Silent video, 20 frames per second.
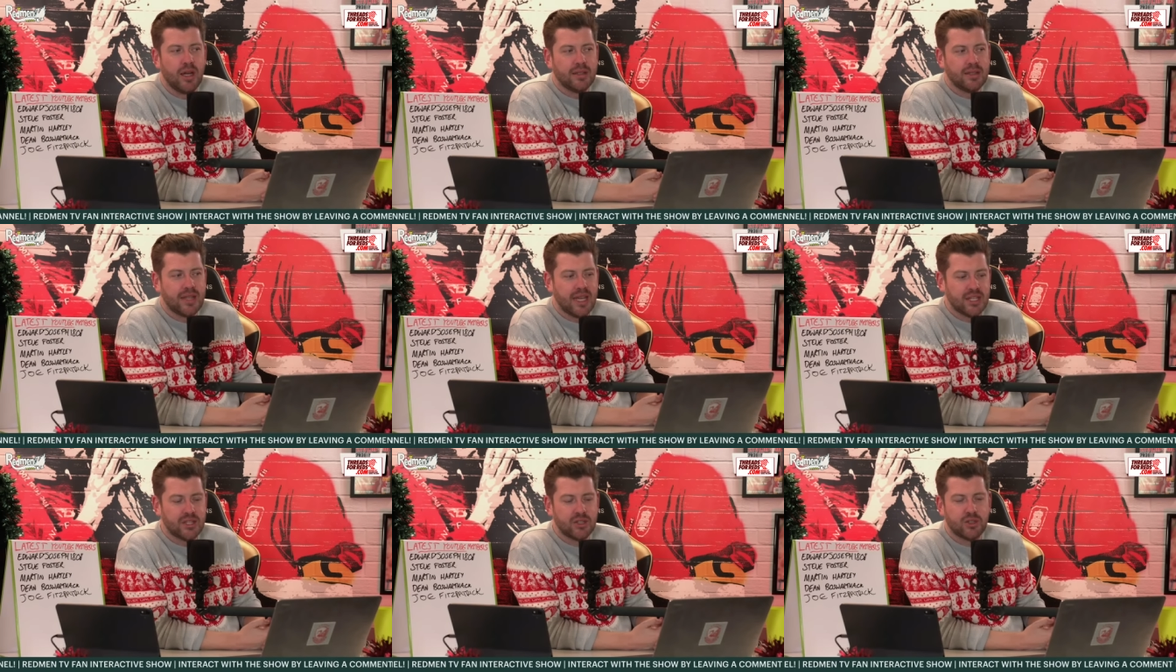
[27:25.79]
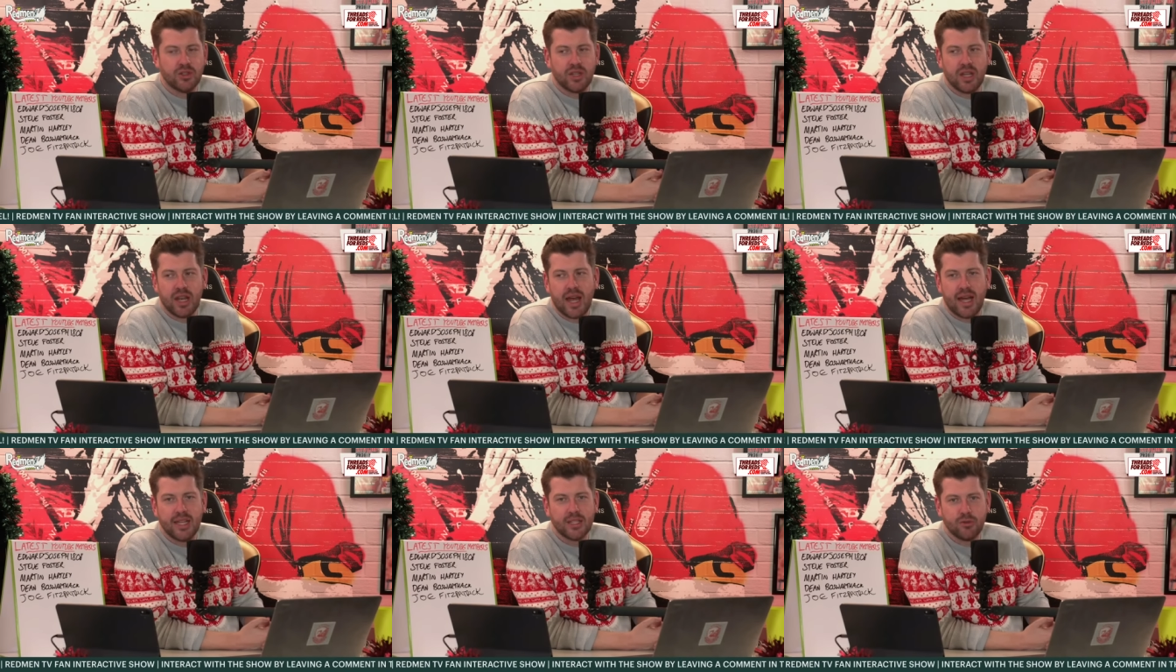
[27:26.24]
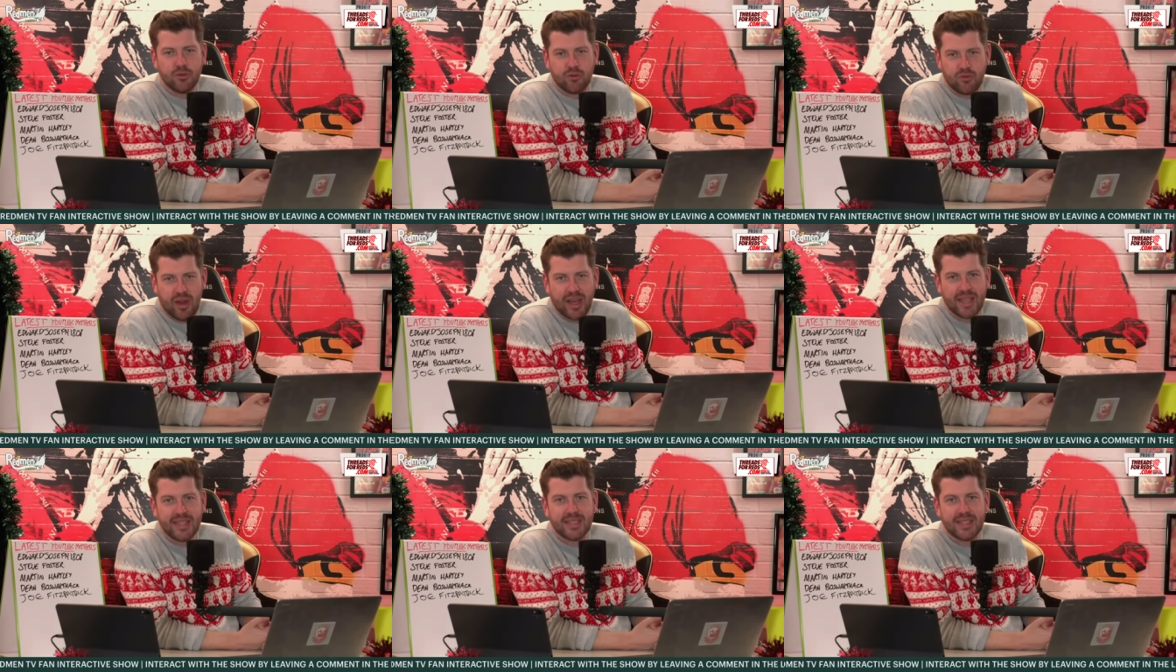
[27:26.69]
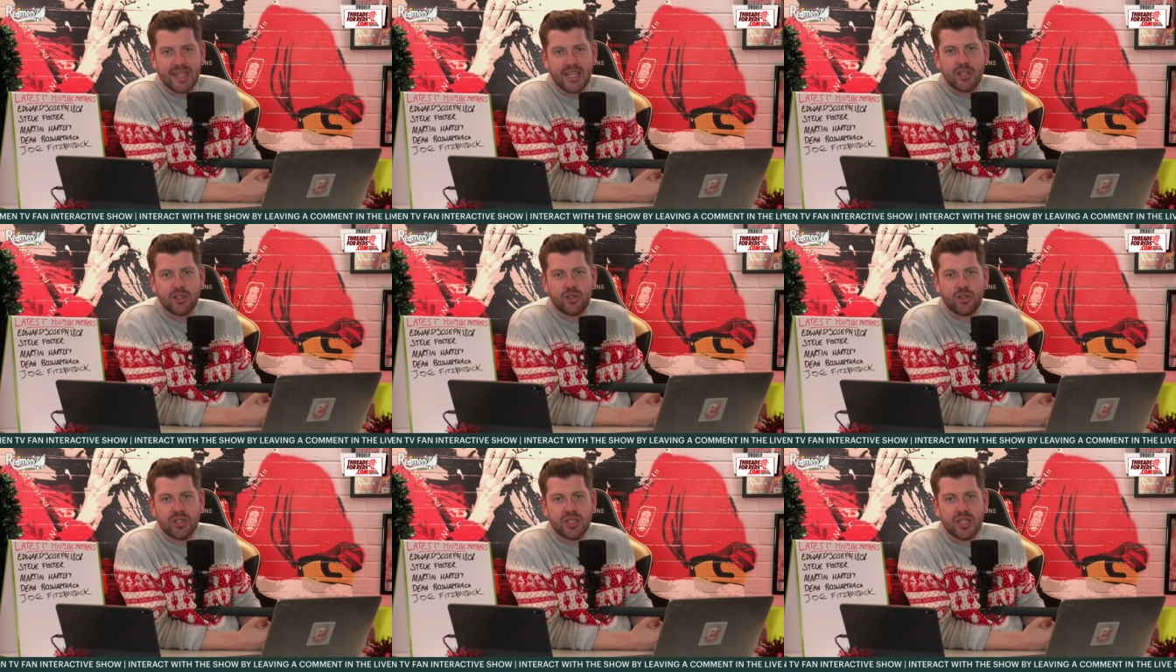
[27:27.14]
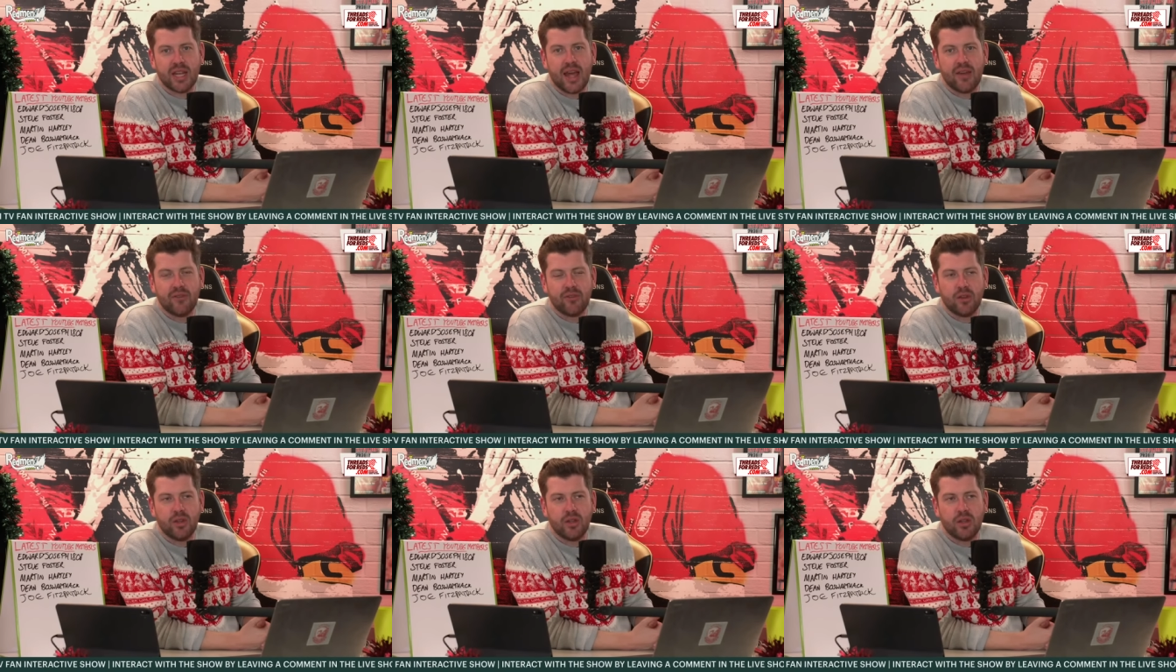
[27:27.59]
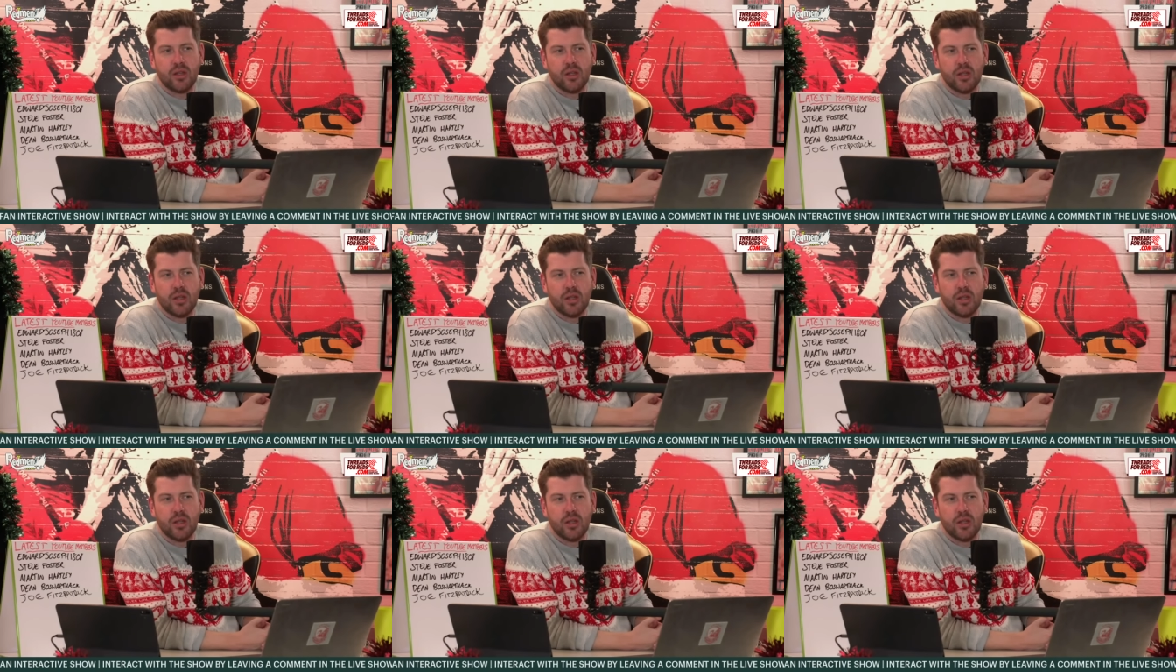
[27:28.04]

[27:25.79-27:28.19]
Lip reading: there's another lad who's right at this sort of level,